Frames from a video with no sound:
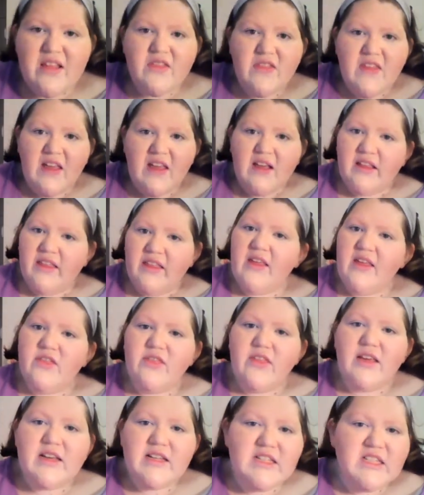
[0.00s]
thick, like
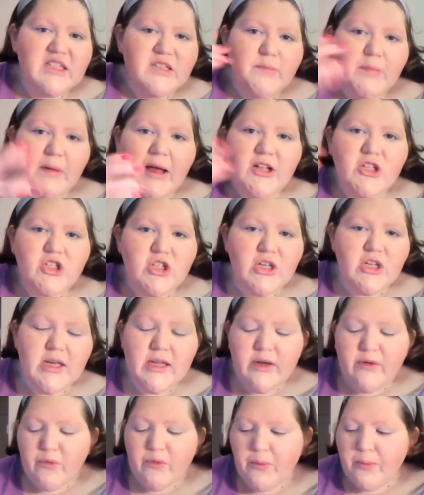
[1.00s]
thick and splotchy
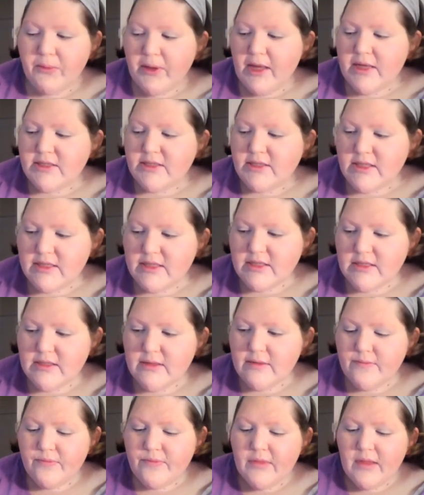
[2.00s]
in different places.
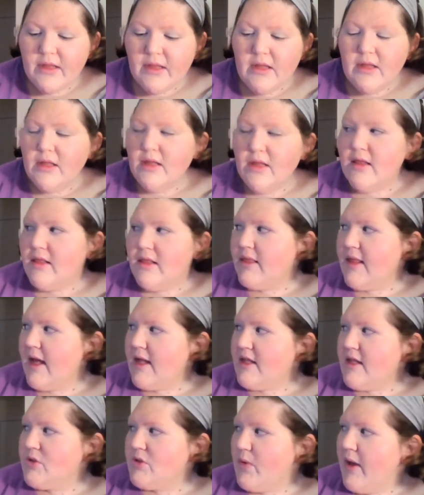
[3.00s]

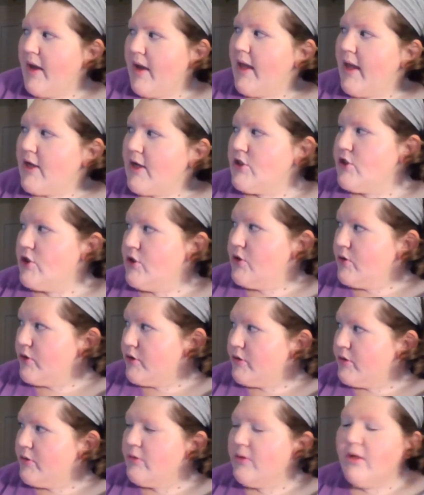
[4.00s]
That's why, excuse
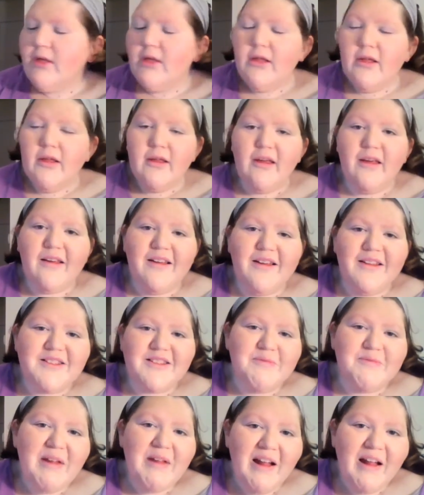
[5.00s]
you,
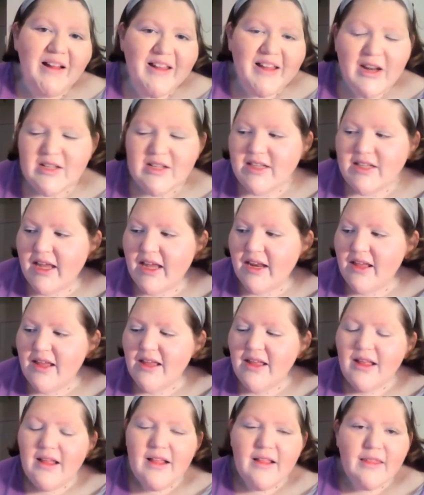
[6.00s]
somebody honking outside.
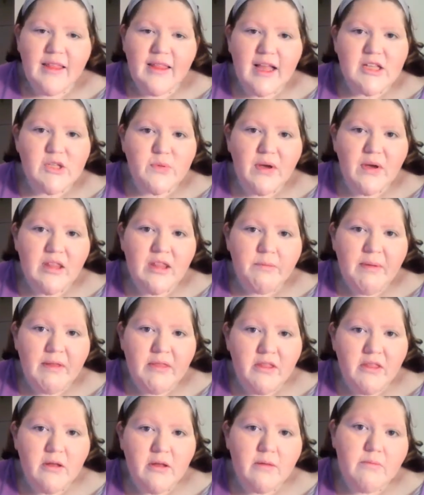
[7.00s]
That's why
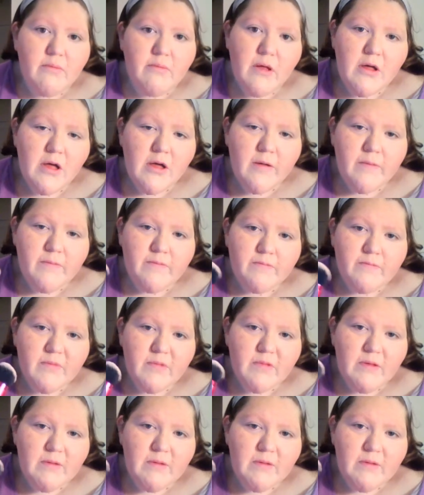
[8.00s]
the